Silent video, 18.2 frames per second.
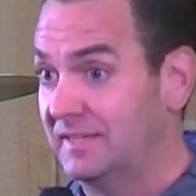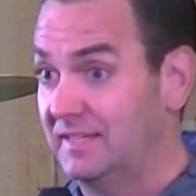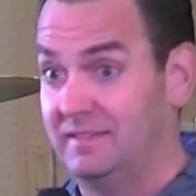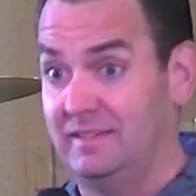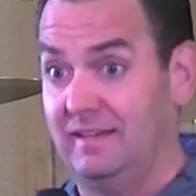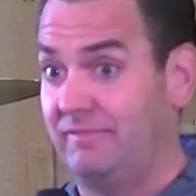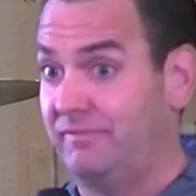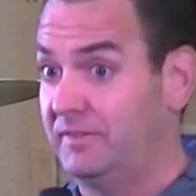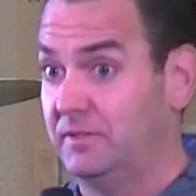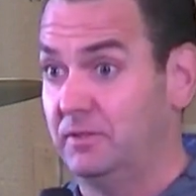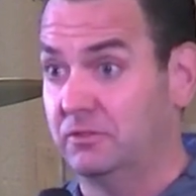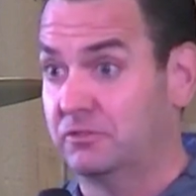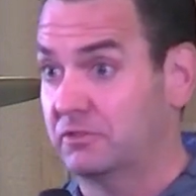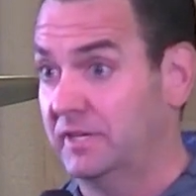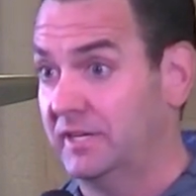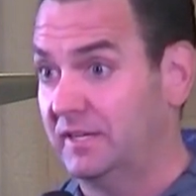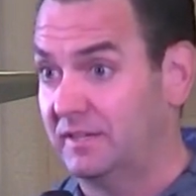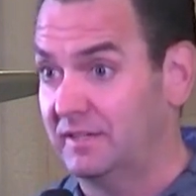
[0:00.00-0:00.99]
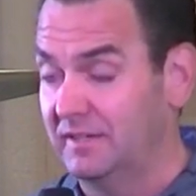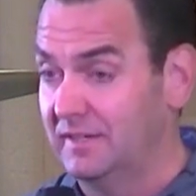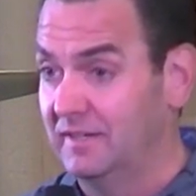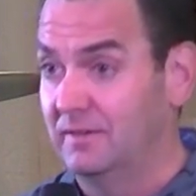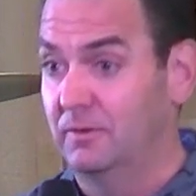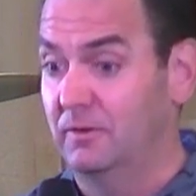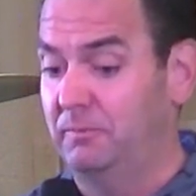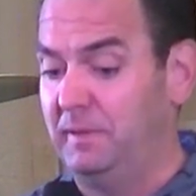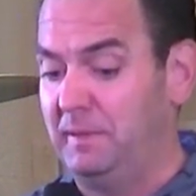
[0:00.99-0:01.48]
They definitely don't drink
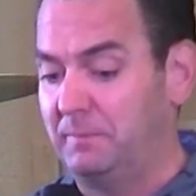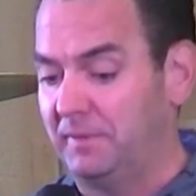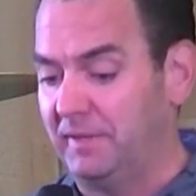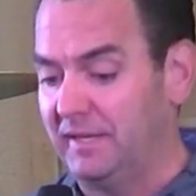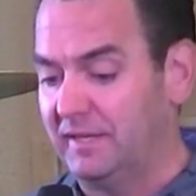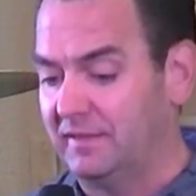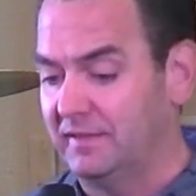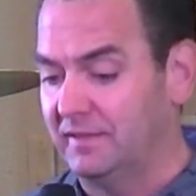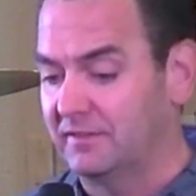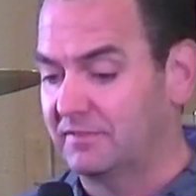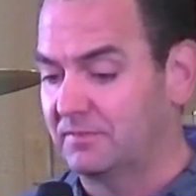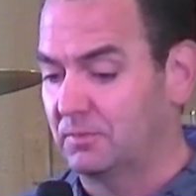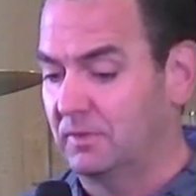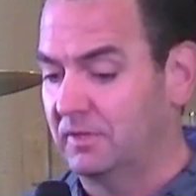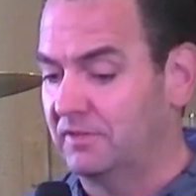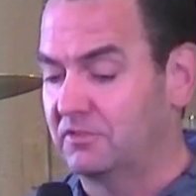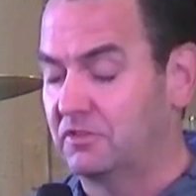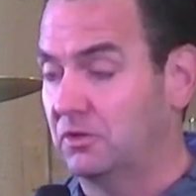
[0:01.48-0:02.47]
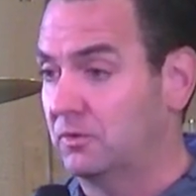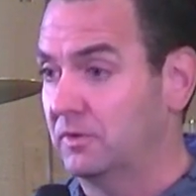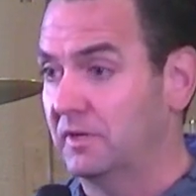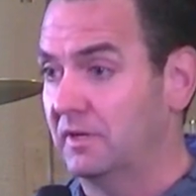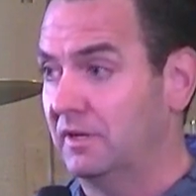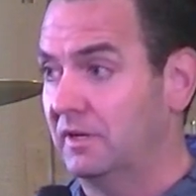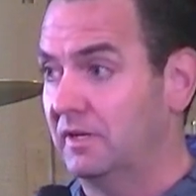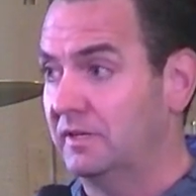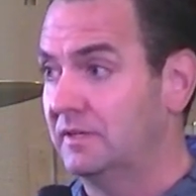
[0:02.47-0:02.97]
with people like this. What is
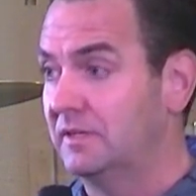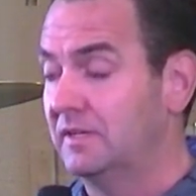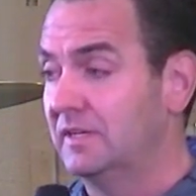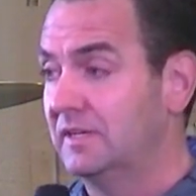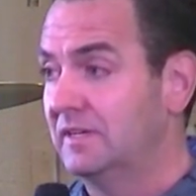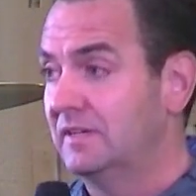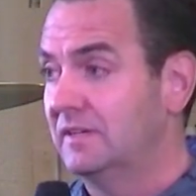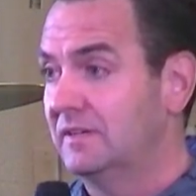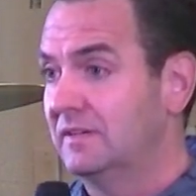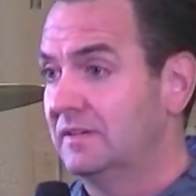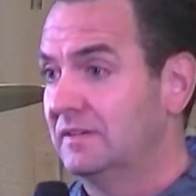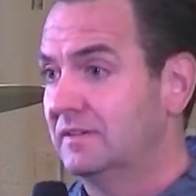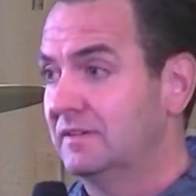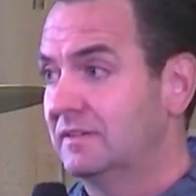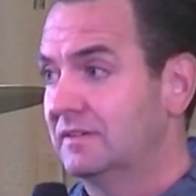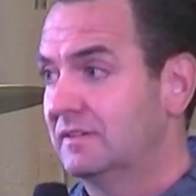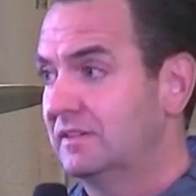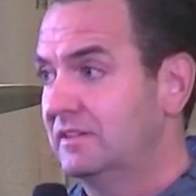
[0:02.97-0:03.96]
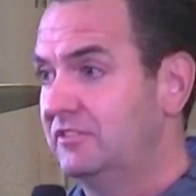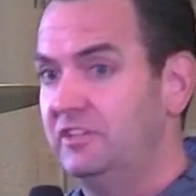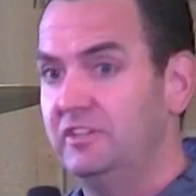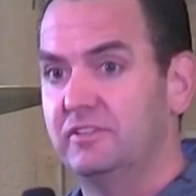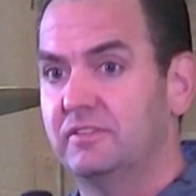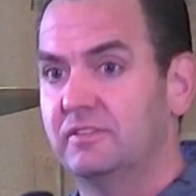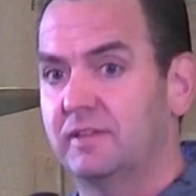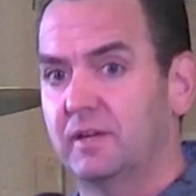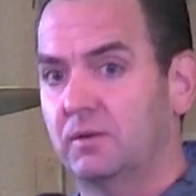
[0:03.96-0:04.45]
going on? And
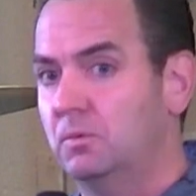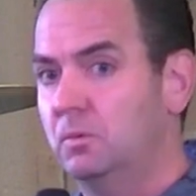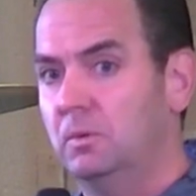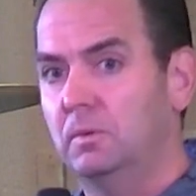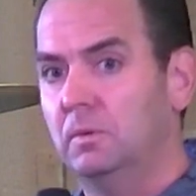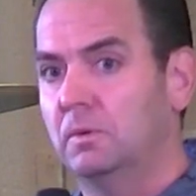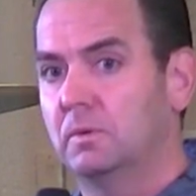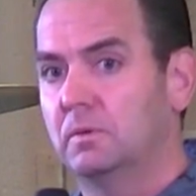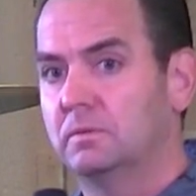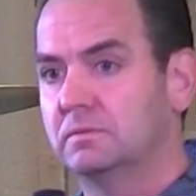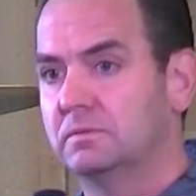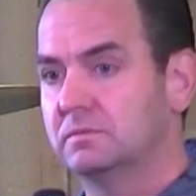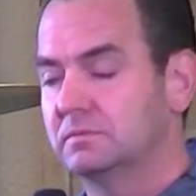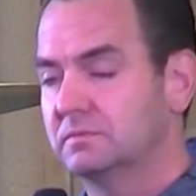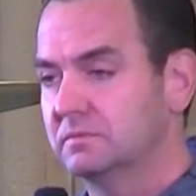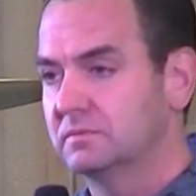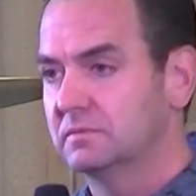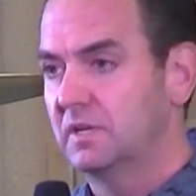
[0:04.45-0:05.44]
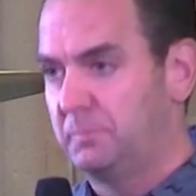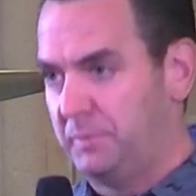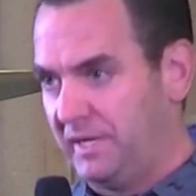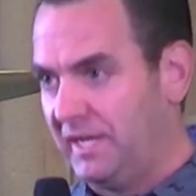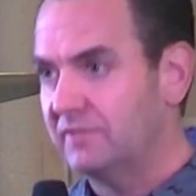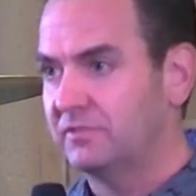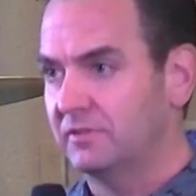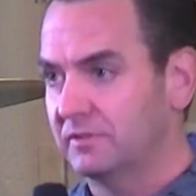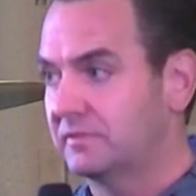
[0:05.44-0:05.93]
Jesus is like, whoa,
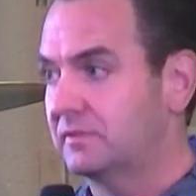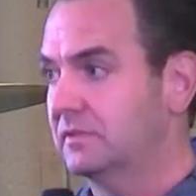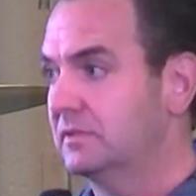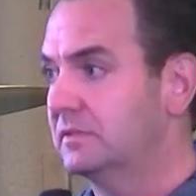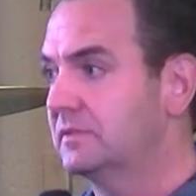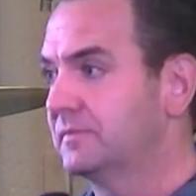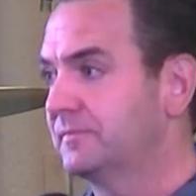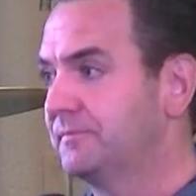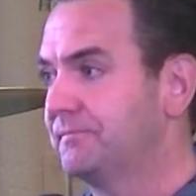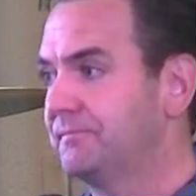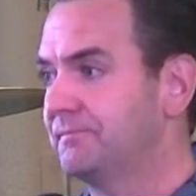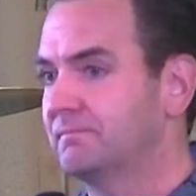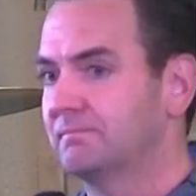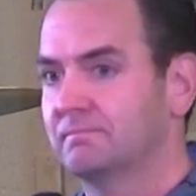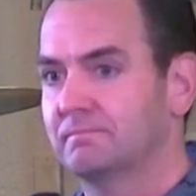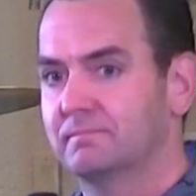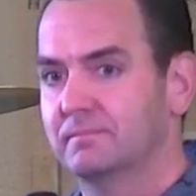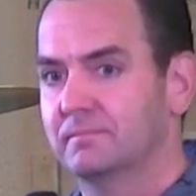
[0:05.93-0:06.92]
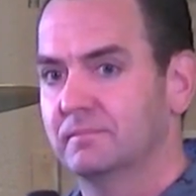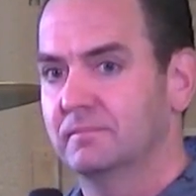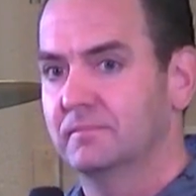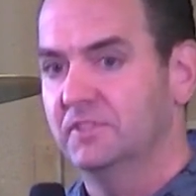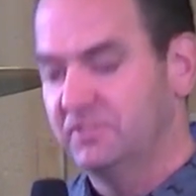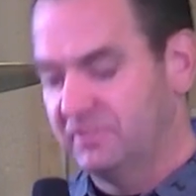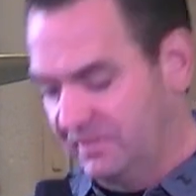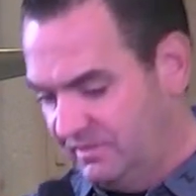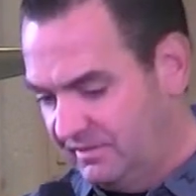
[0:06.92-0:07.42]
apostles do.
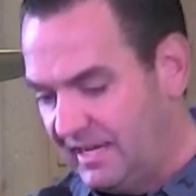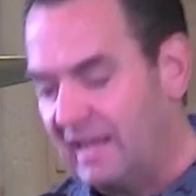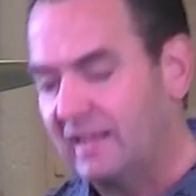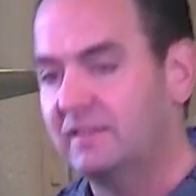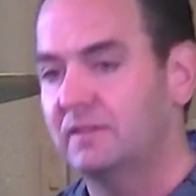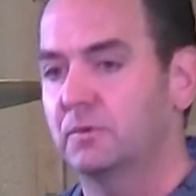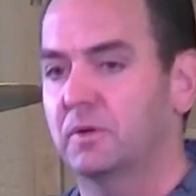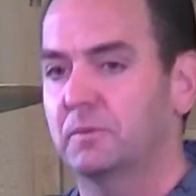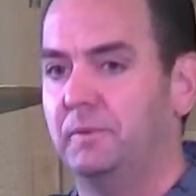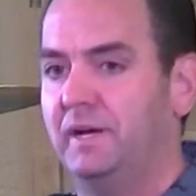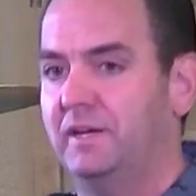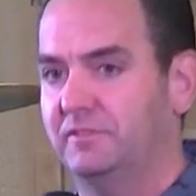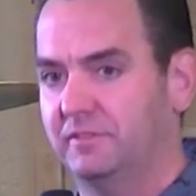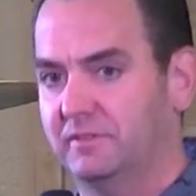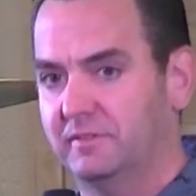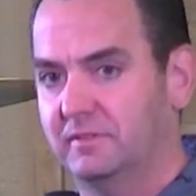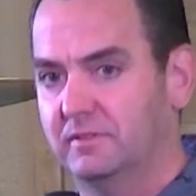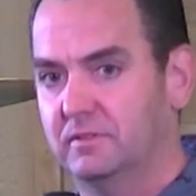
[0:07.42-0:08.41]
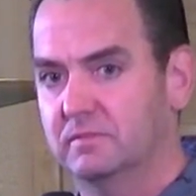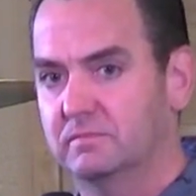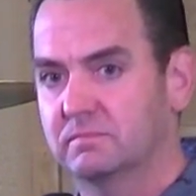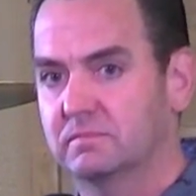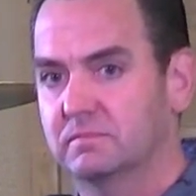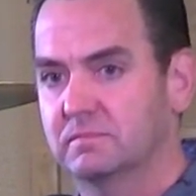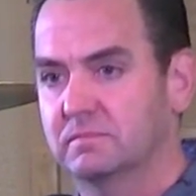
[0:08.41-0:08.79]
This is exactly what apostles do.